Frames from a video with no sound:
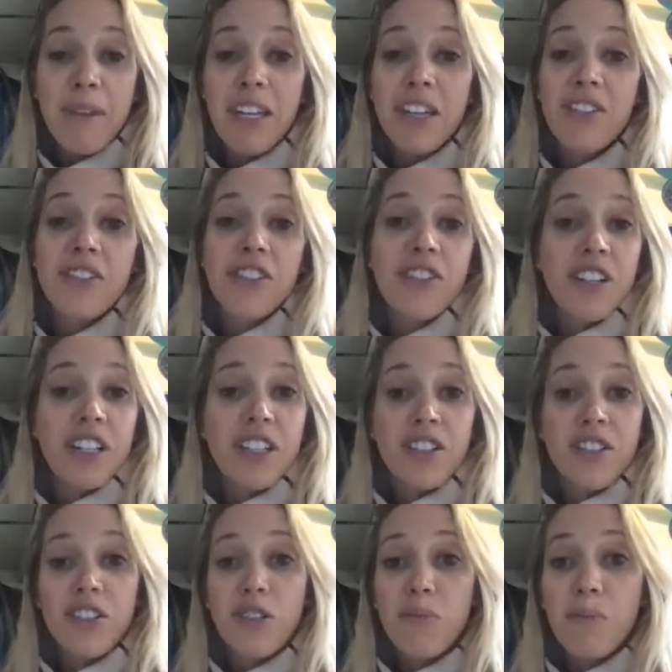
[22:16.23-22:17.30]
Interest rates are
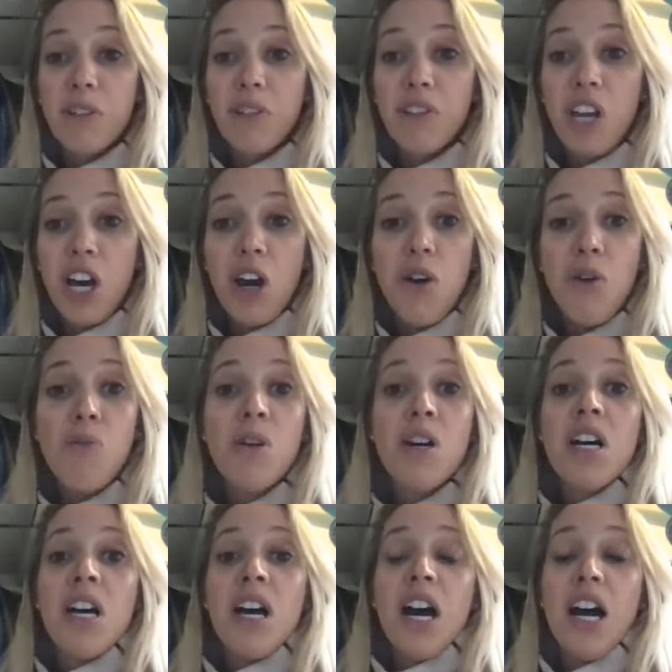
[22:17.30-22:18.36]
super low,
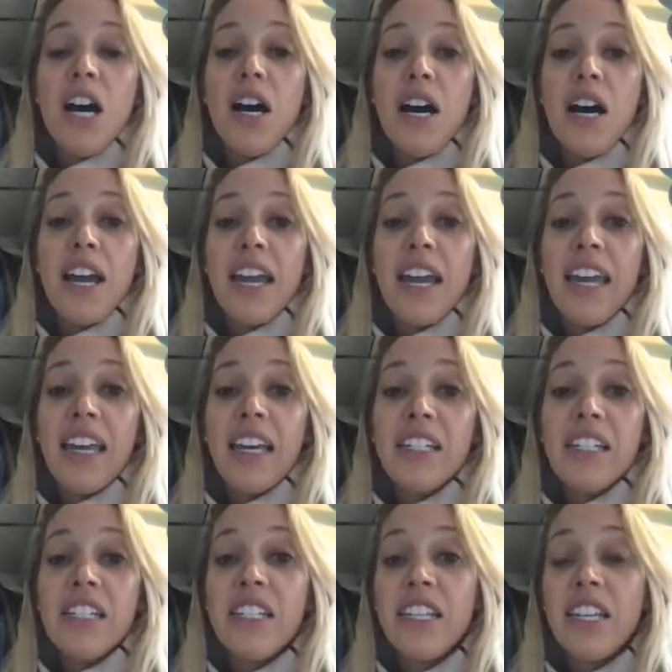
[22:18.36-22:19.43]

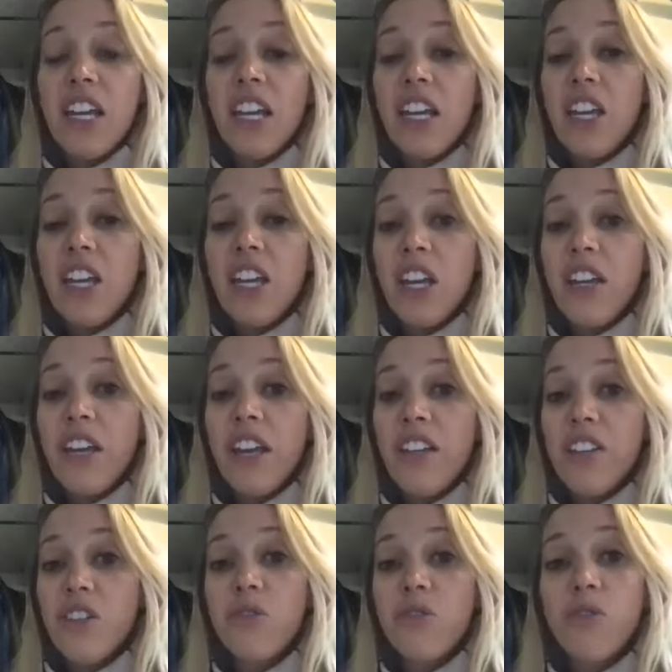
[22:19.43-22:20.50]
and it
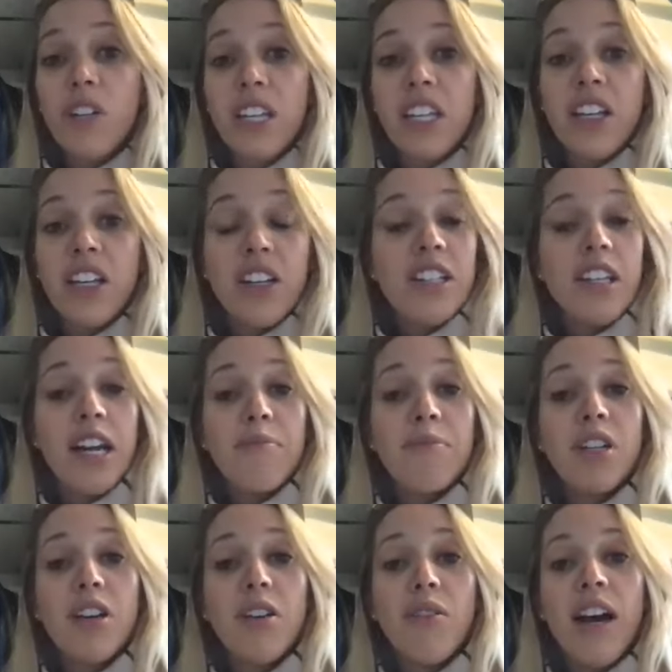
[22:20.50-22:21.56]
is a really good time to
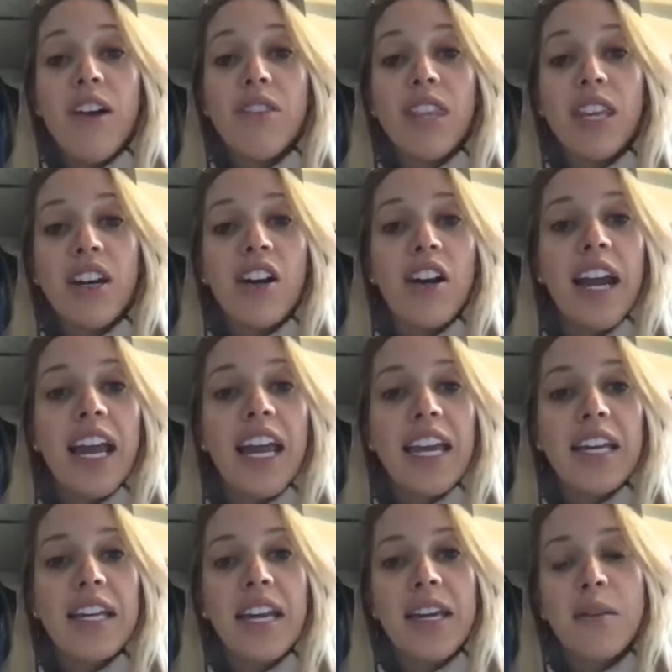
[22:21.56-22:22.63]
go out there
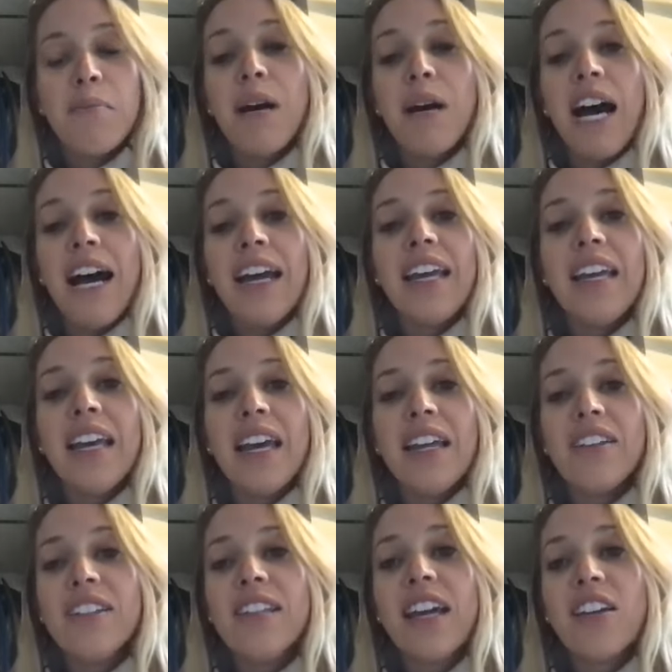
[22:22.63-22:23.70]
and buy
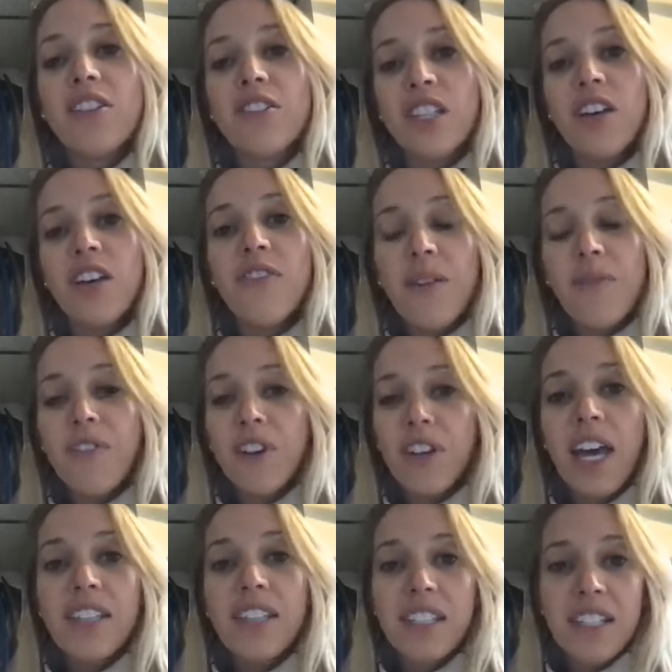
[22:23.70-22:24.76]
and set yourself up for
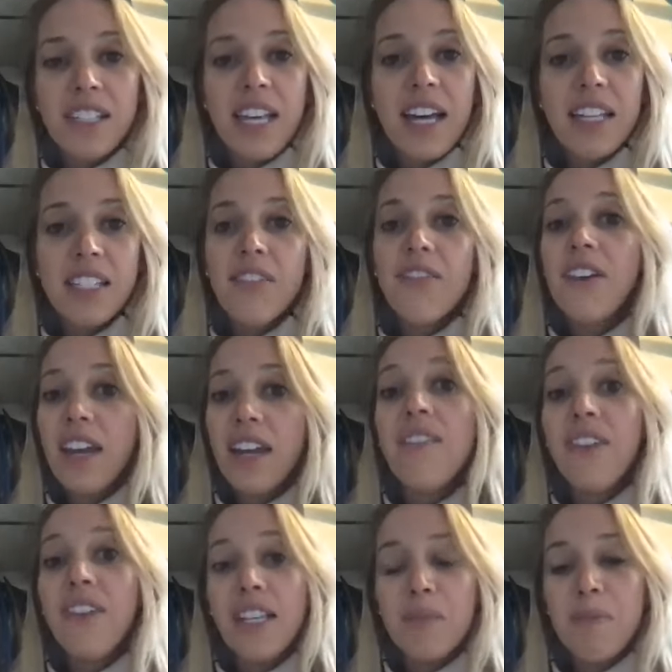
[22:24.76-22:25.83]
that success of an
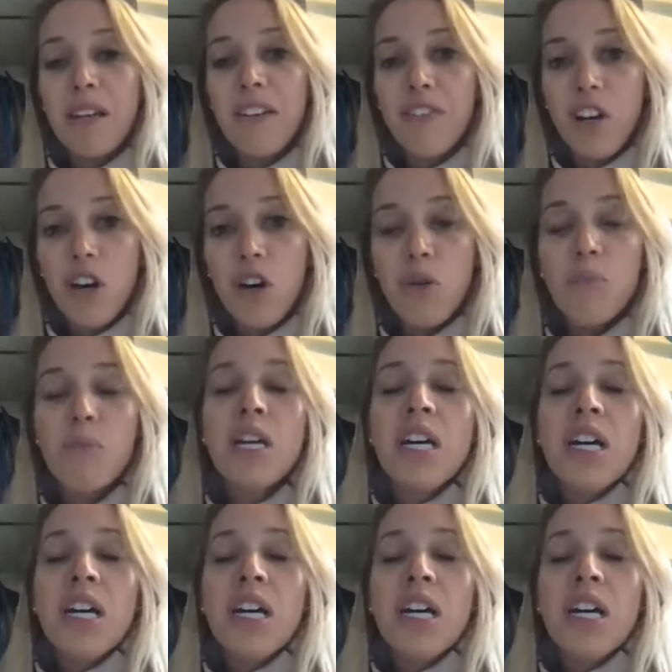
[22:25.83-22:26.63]
investment of a home.